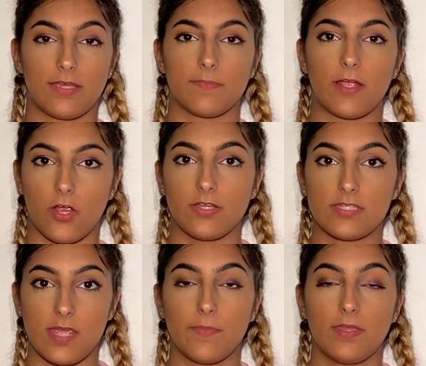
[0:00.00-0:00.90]
my current
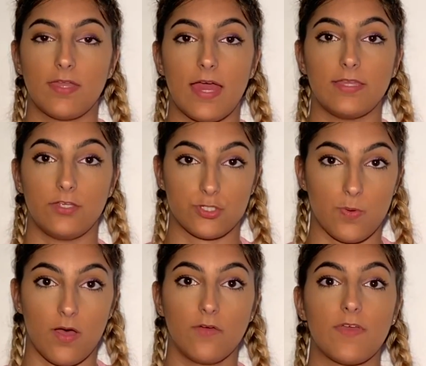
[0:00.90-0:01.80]
attainment at year 12,